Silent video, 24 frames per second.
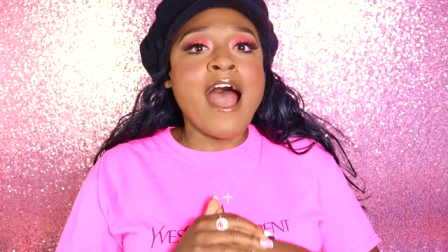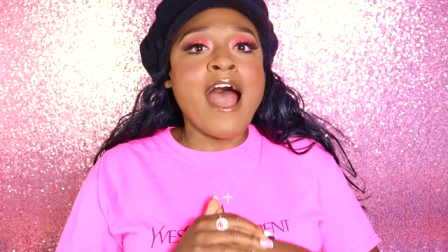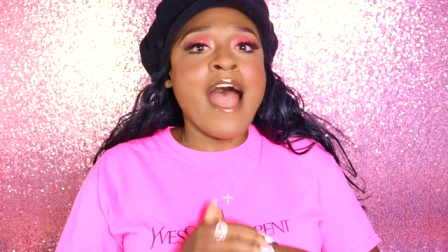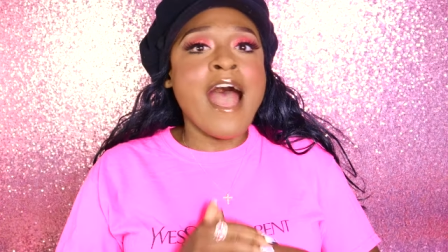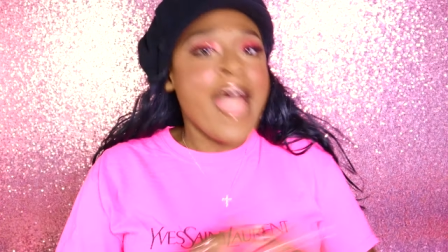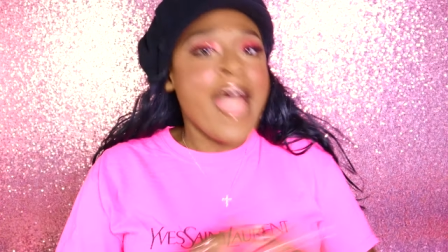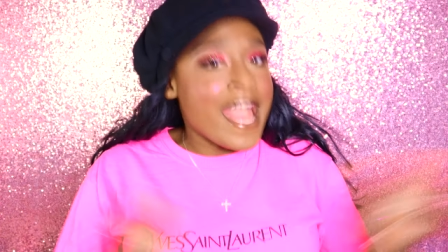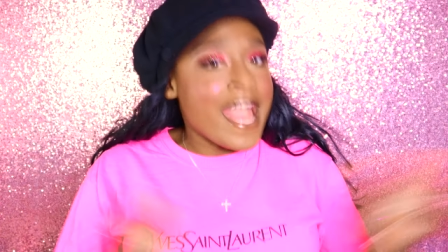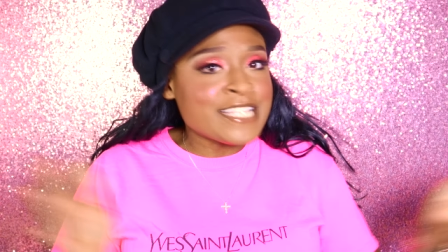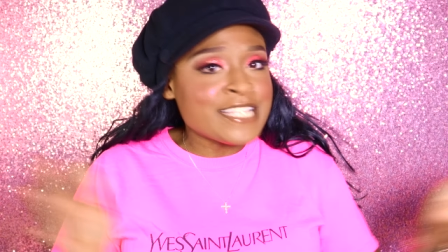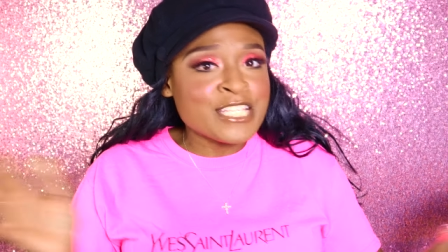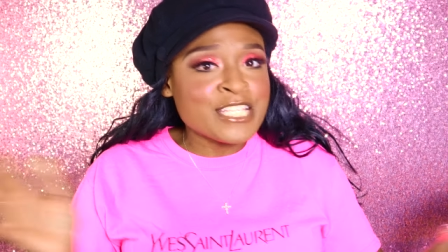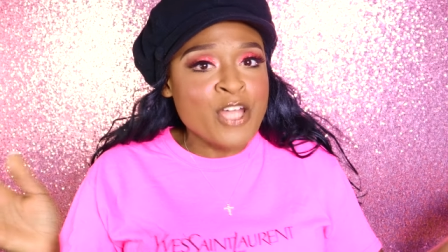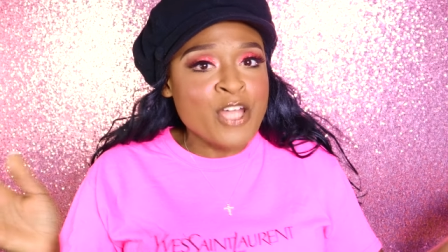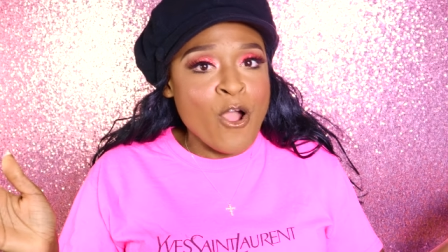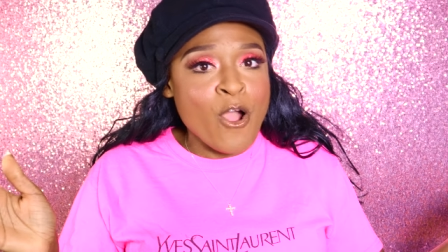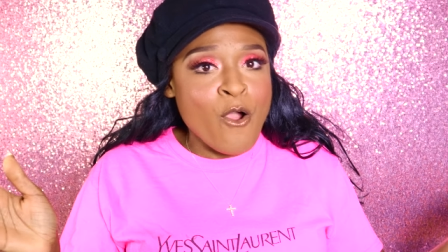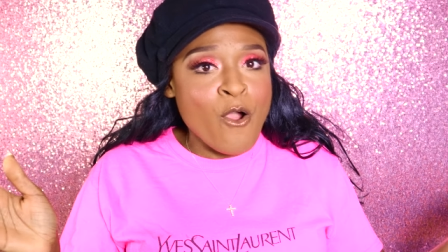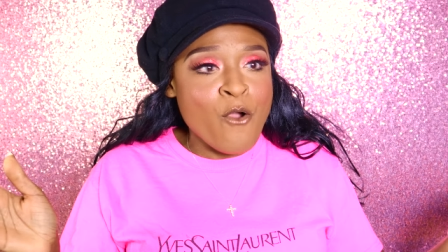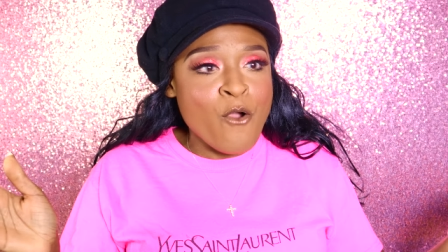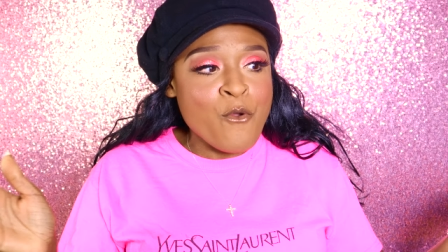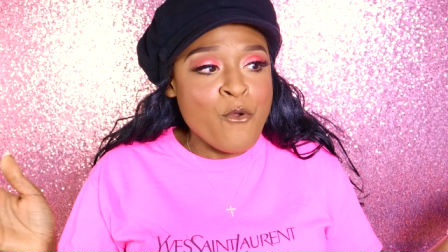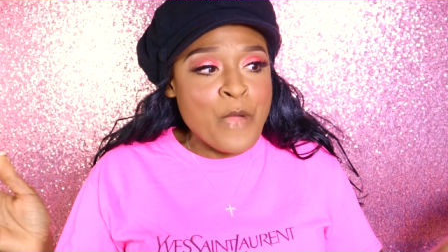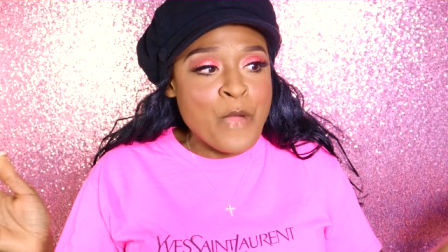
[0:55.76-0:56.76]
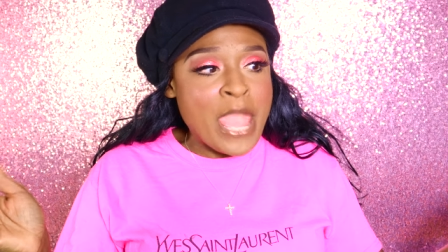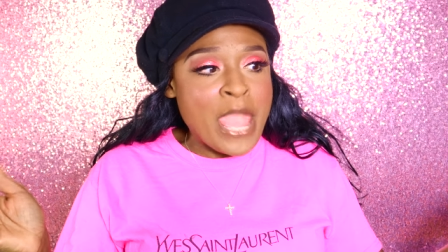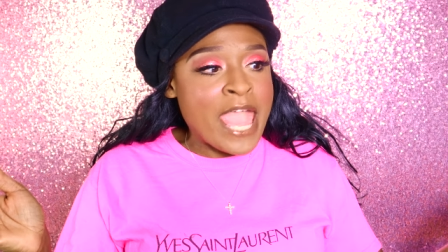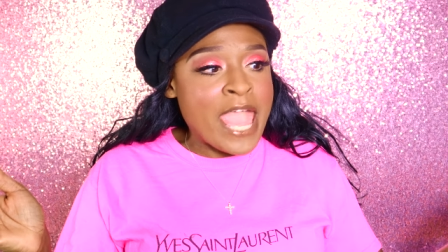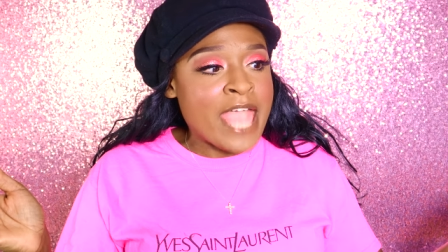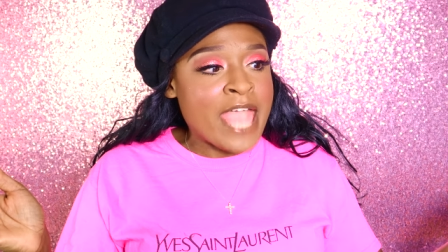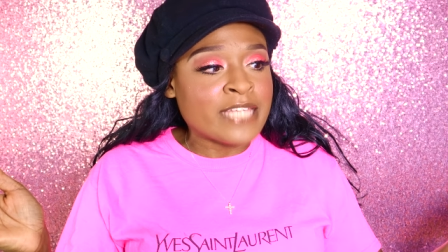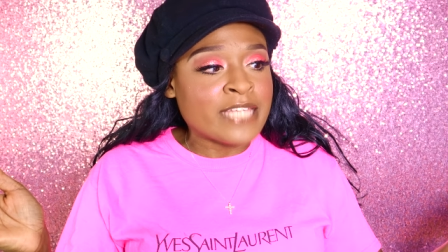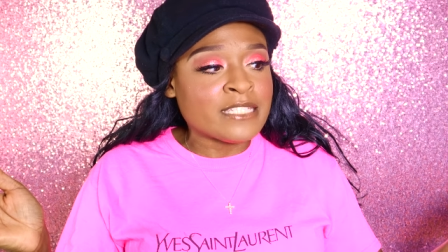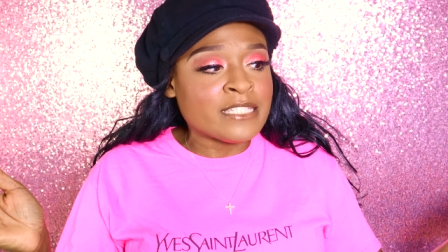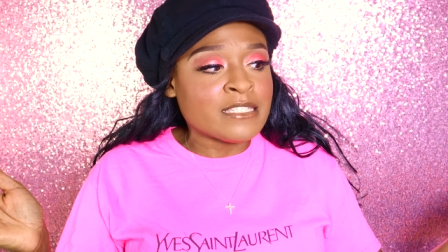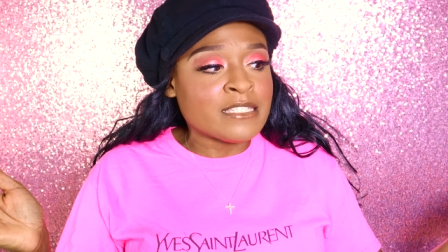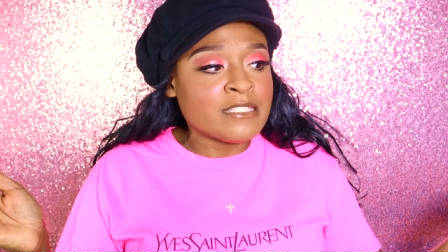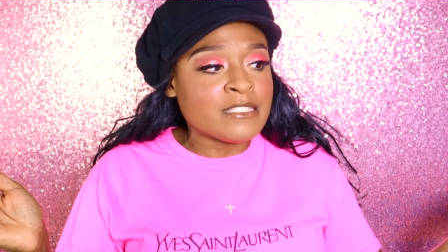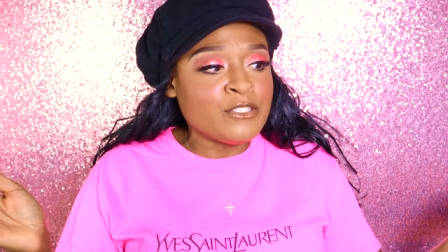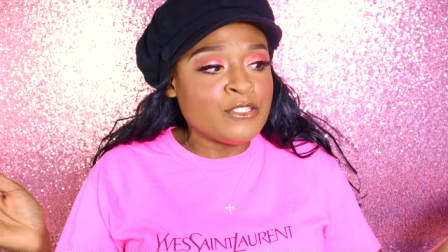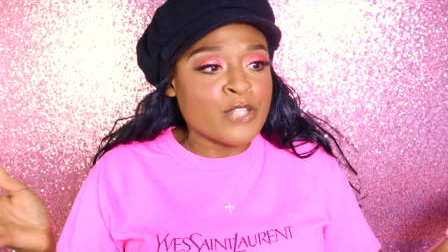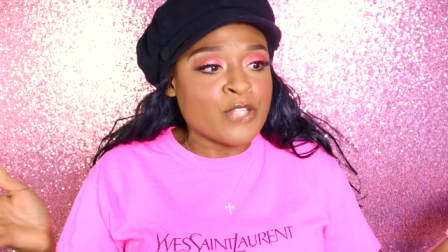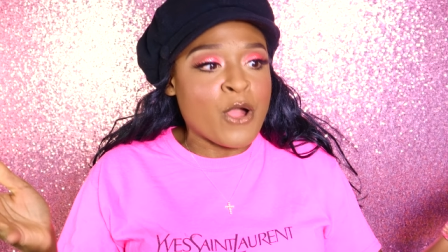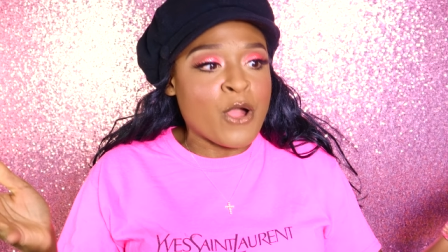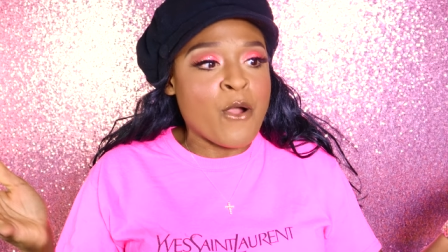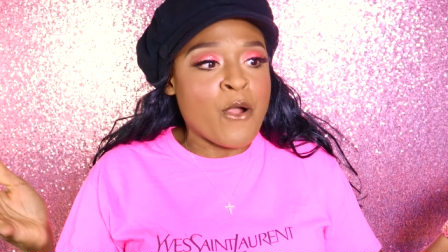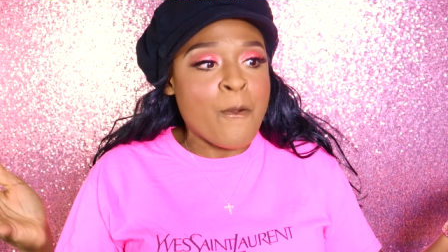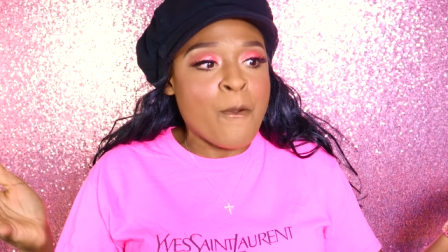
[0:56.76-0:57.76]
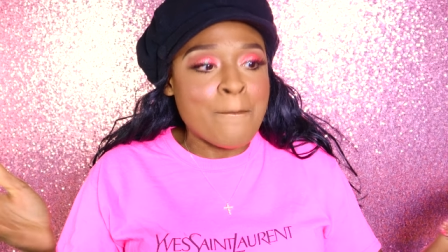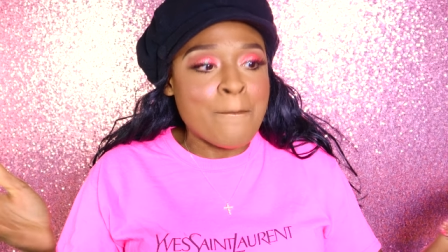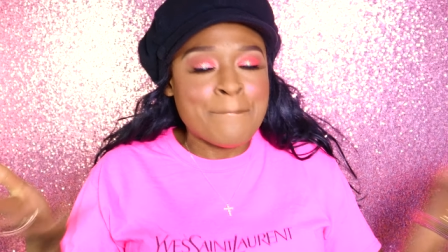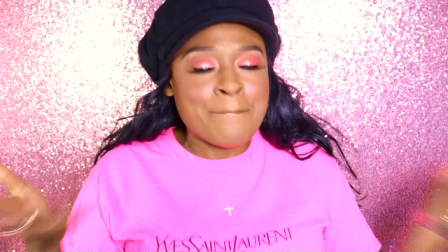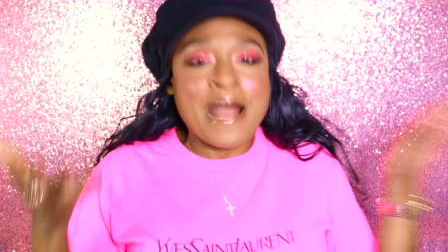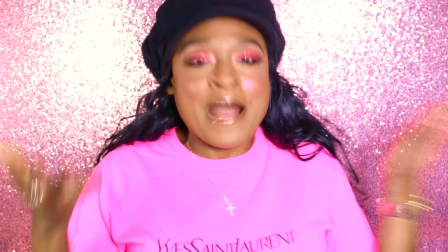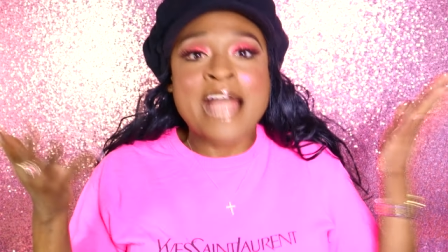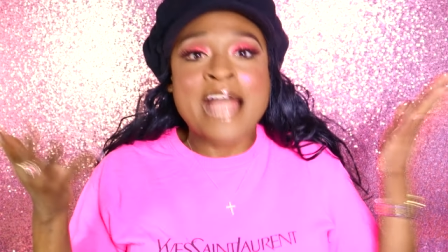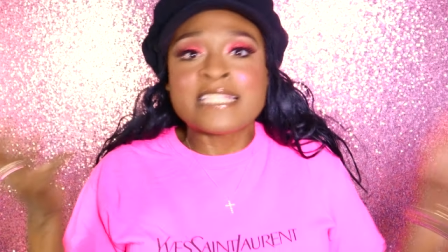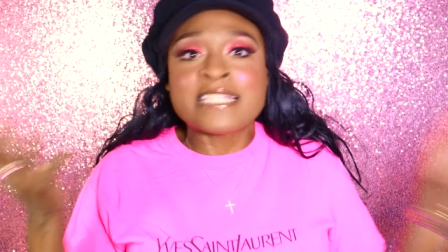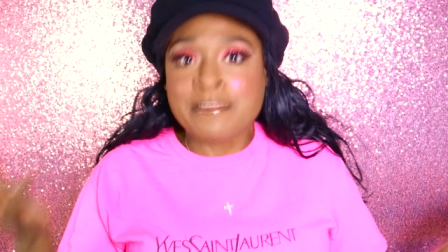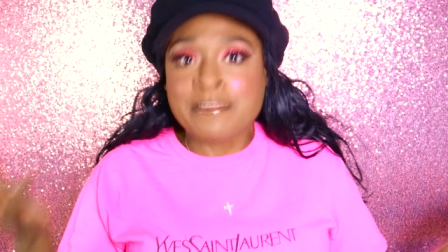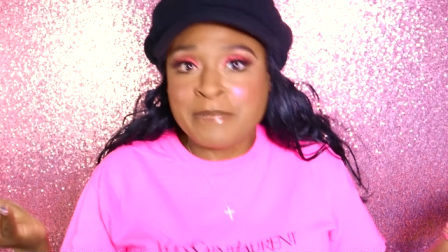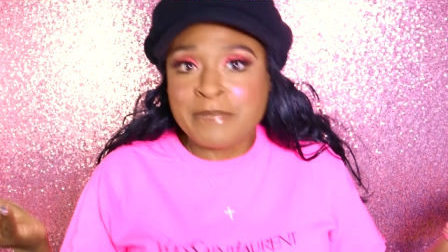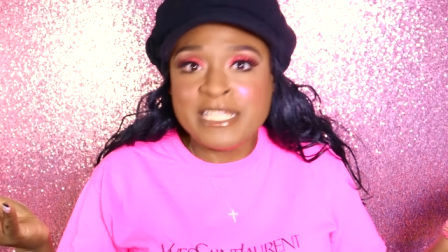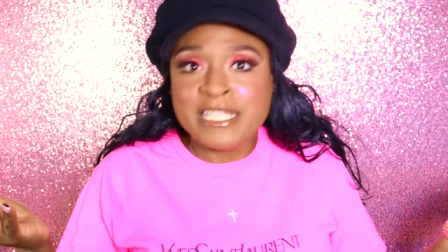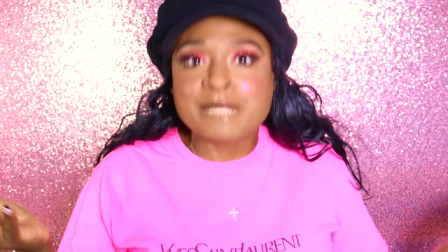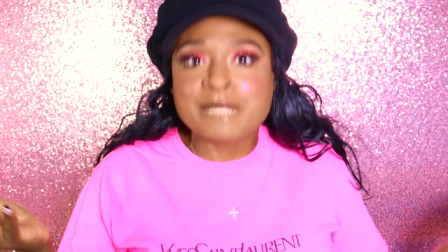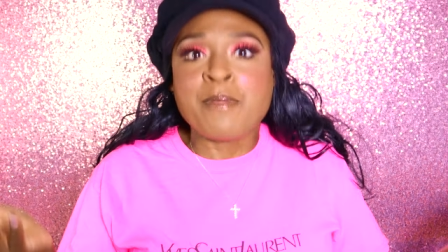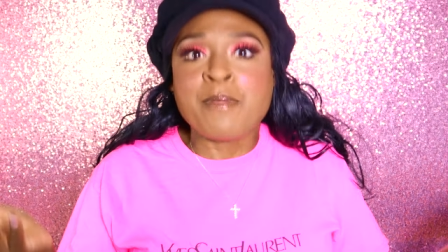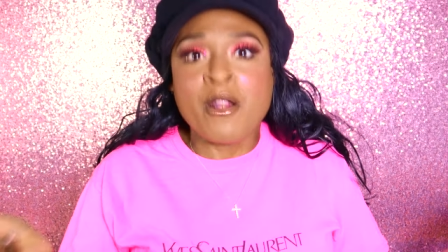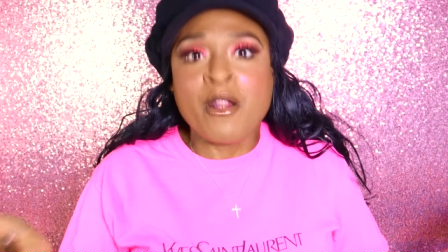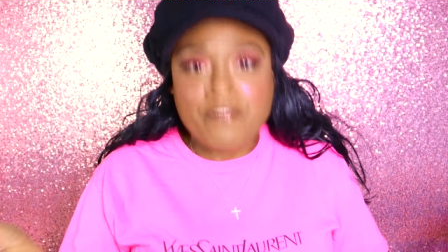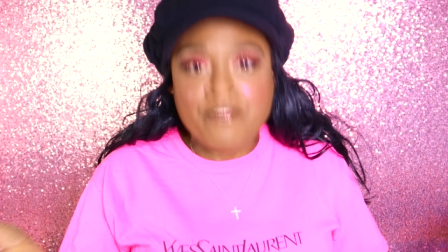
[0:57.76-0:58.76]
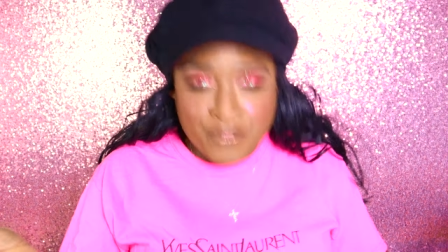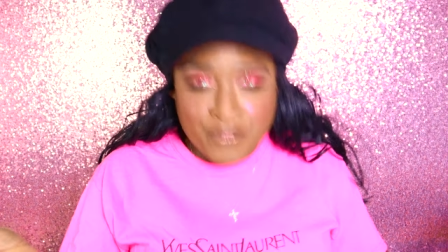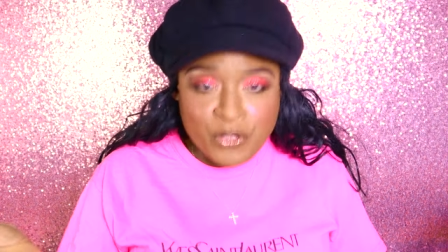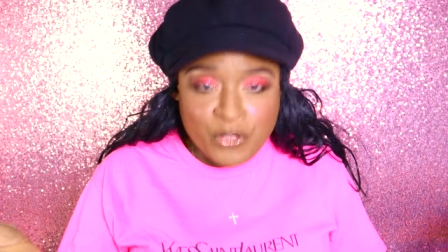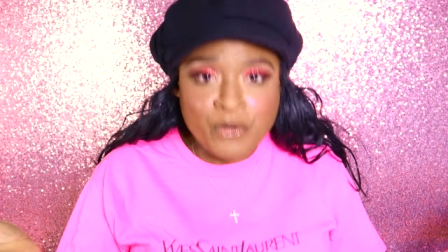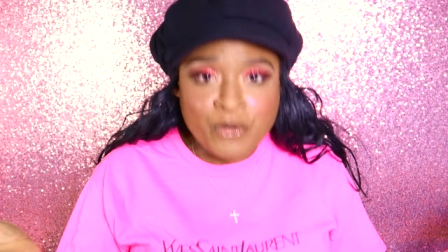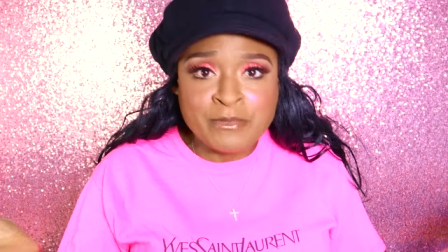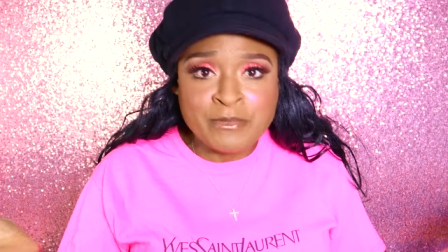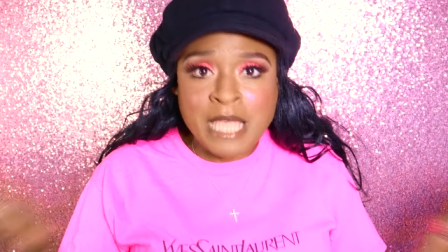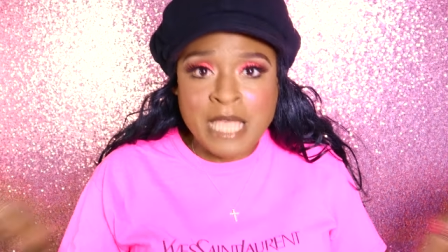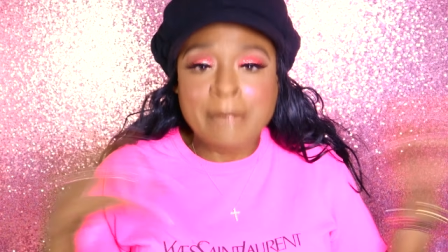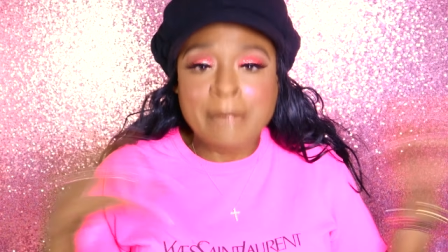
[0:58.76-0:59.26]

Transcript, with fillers: I had to go and, you know, buy some of these perfumes.